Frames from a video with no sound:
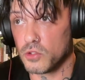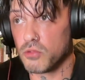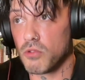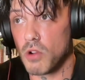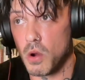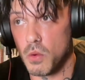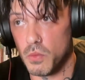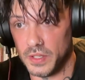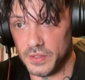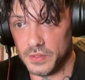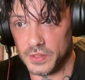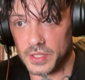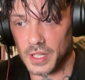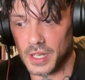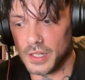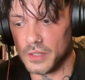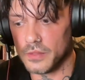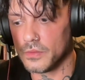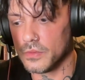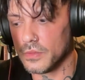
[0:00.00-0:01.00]
thrown into
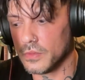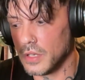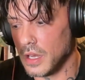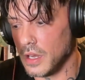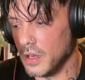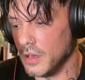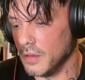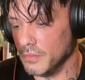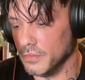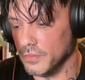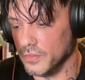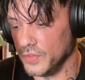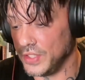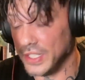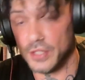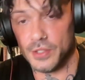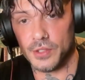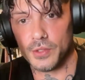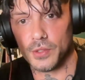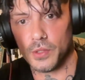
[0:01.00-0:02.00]
that
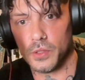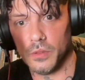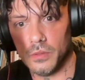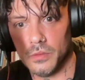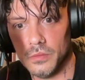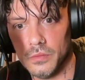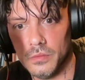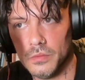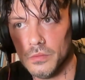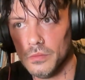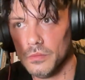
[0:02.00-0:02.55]
digital